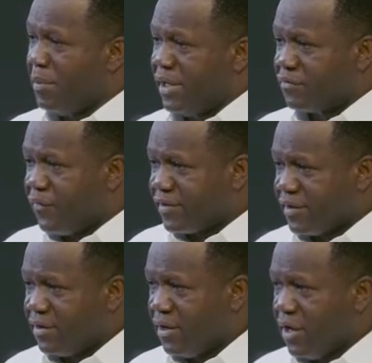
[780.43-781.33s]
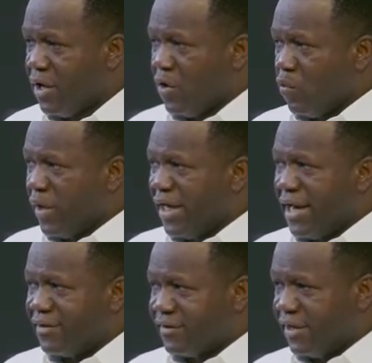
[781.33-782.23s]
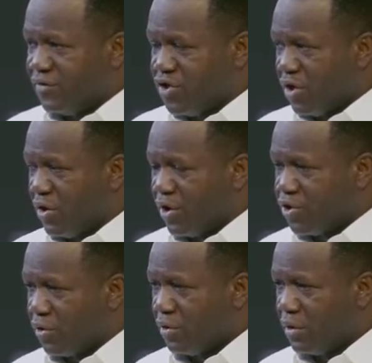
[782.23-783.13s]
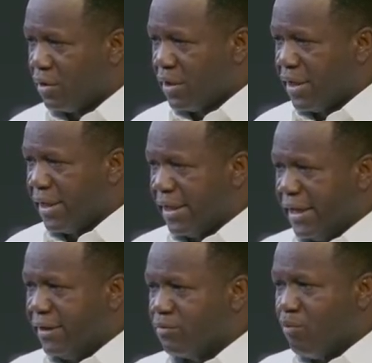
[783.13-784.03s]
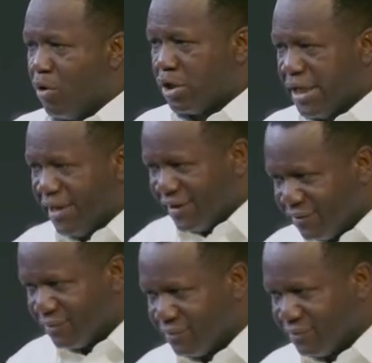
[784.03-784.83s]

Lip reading: he's facing with the last days generation is modeling.